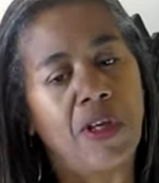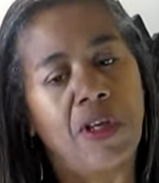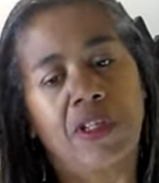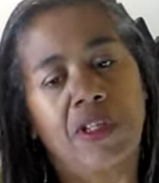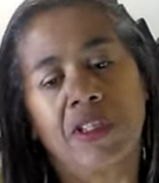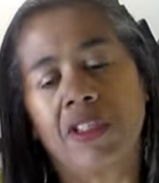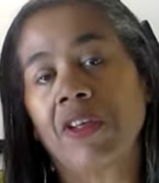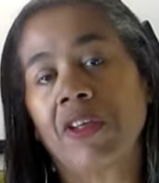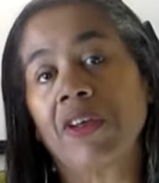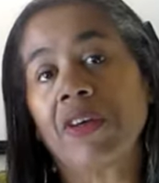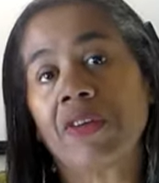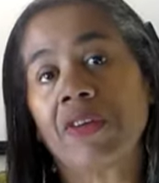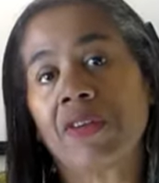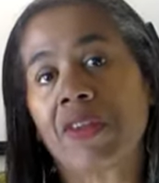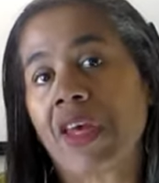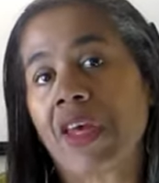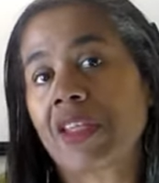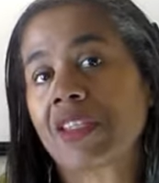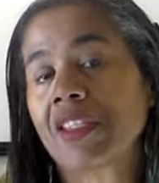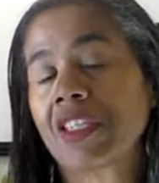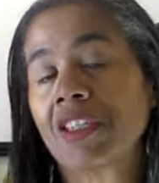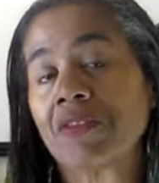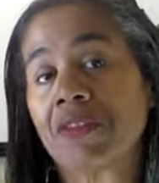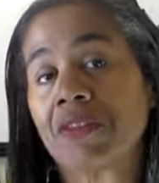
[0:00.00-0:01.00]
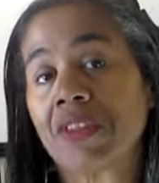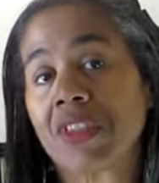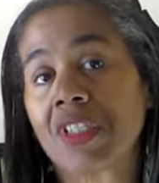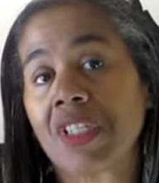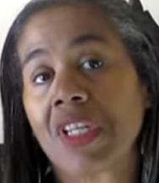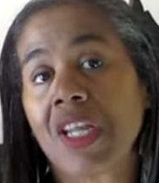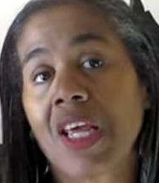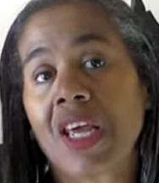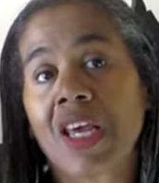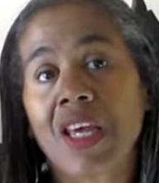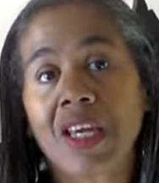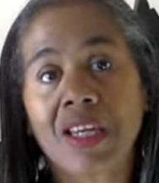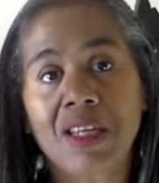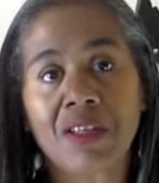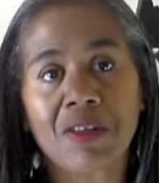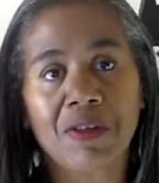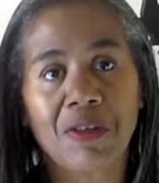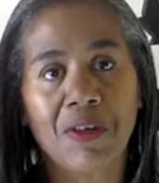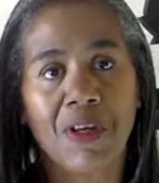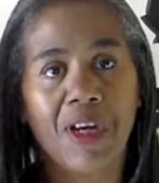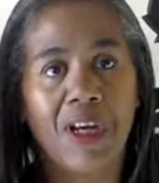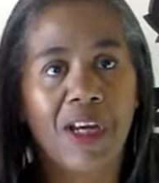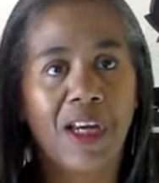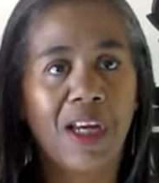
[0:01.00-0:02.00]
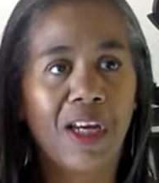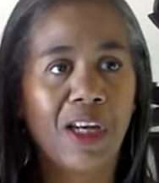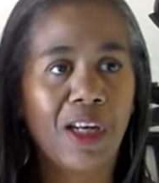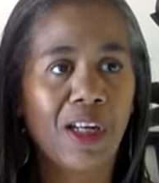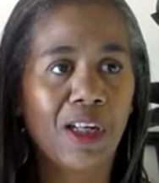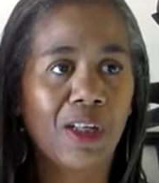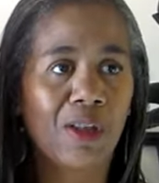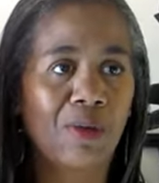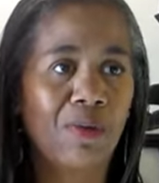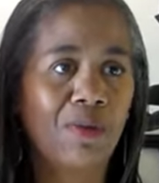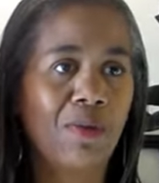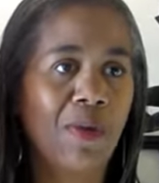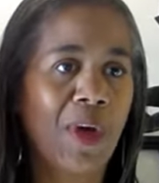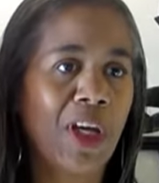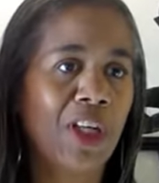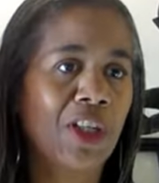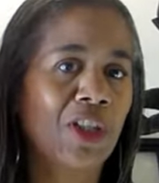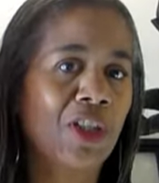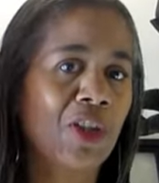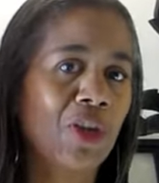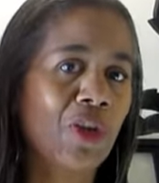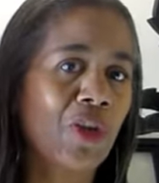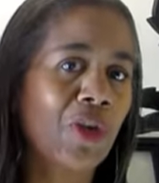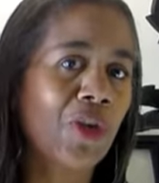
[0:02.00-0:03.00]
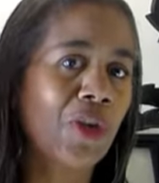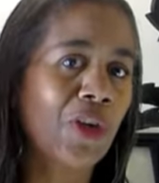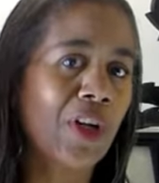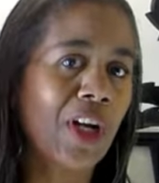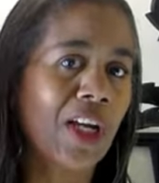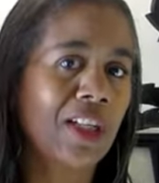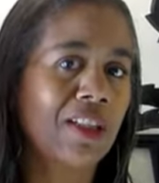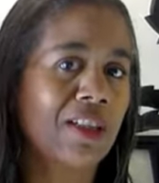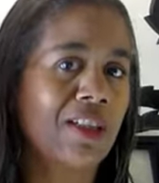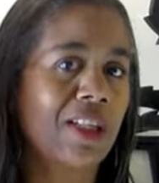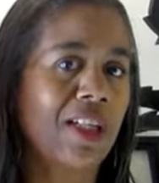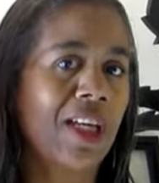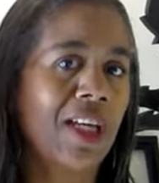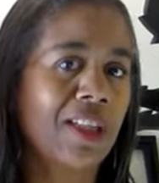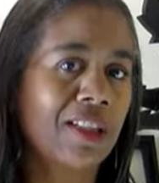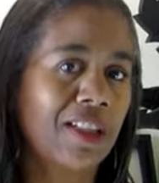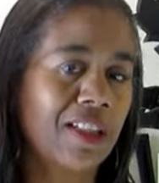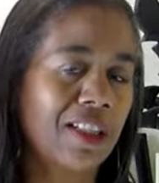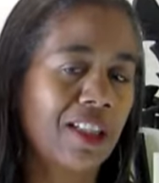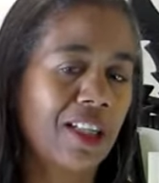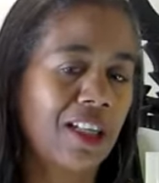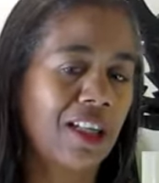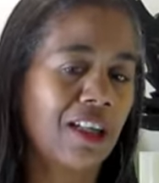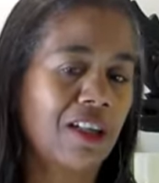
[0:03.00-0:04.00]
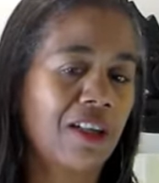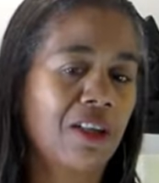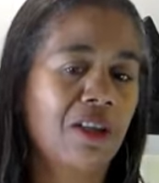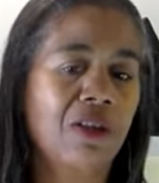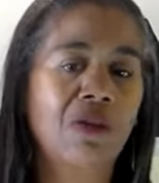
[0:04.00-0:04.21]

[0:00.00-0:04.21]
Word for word: So that's it for today, and make sure not to get sick.